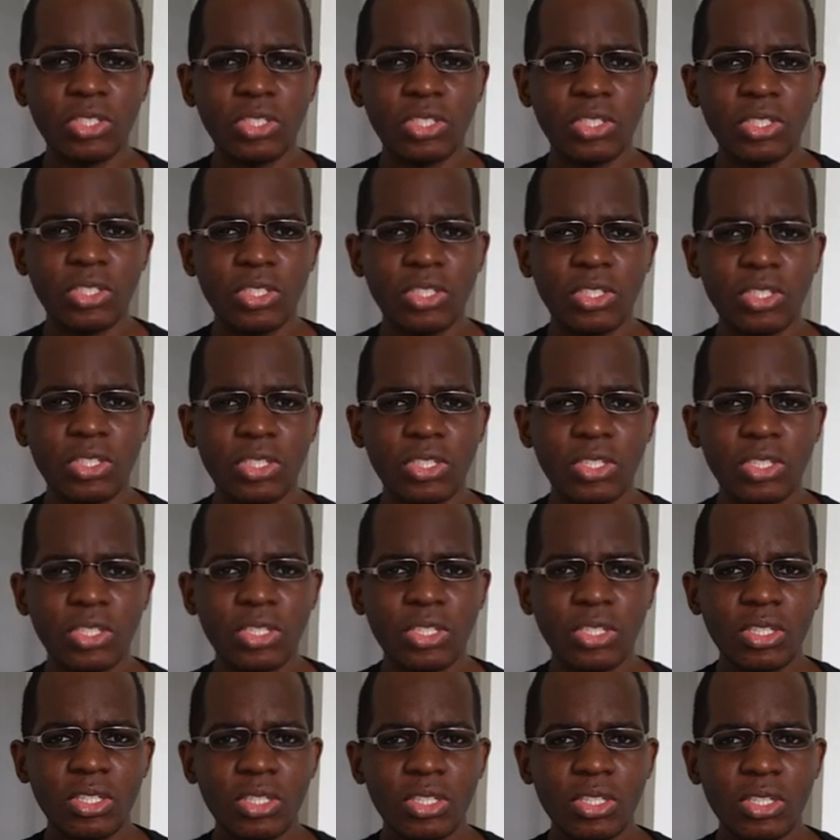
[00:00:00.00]

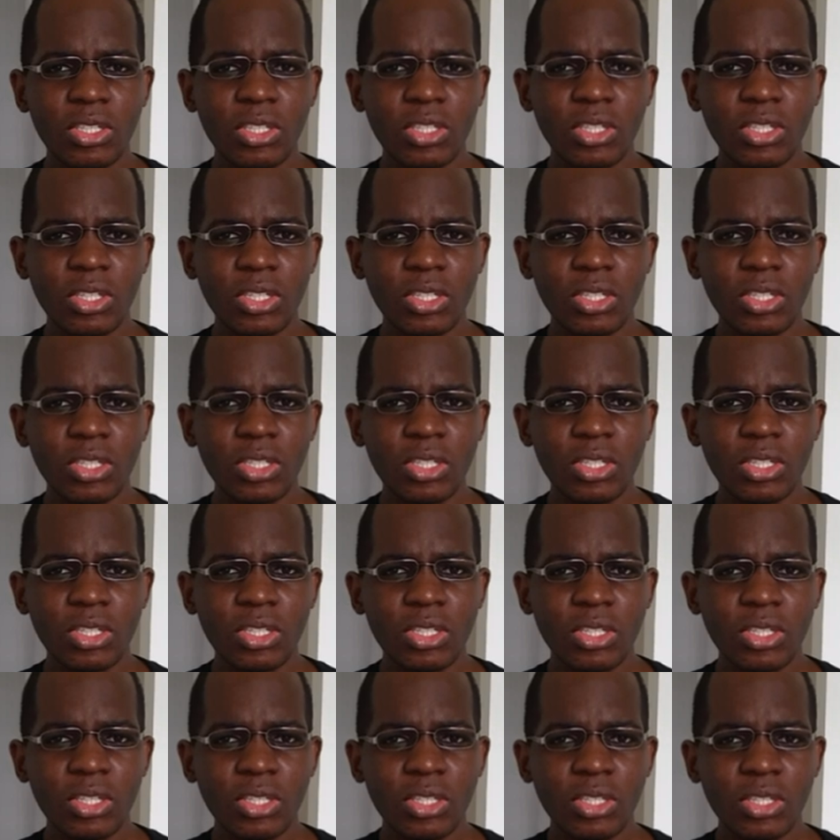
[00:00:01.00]

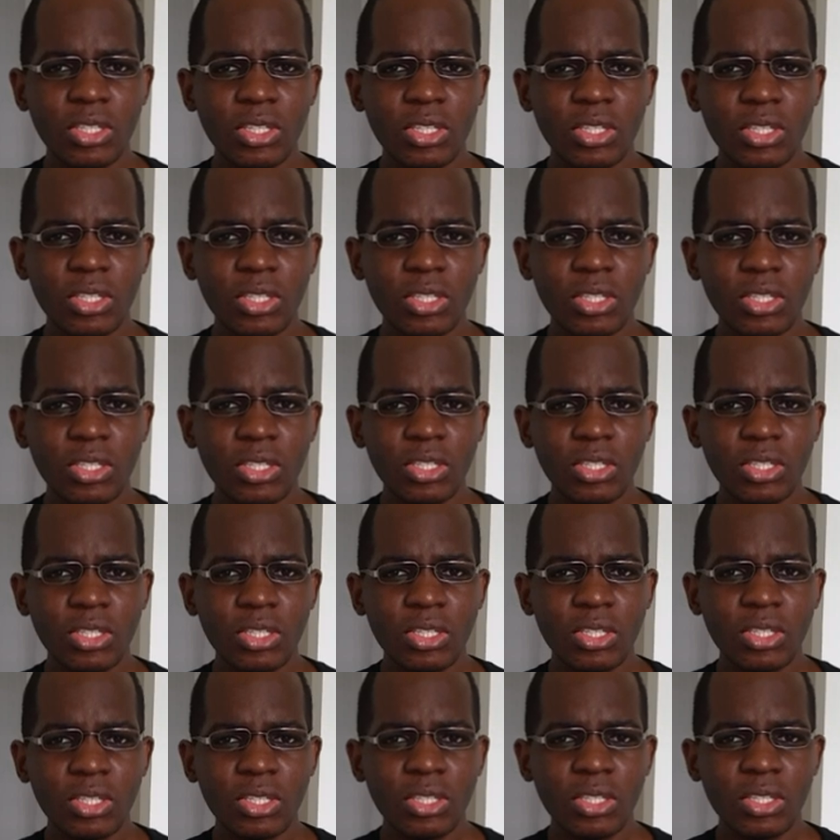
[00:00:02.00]

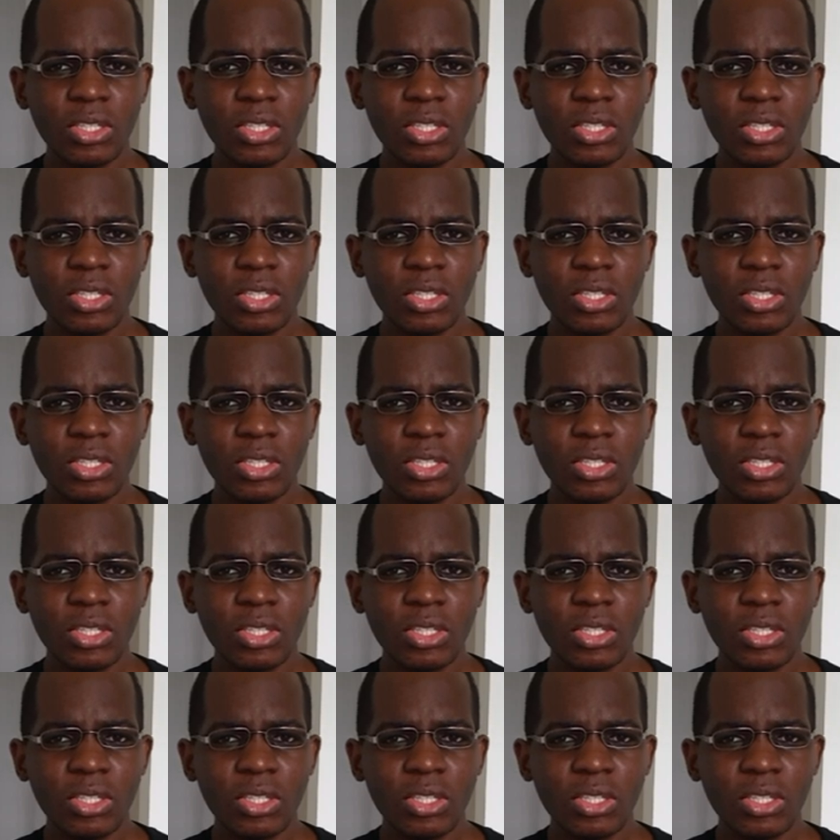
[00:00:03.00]
Nobody speaks.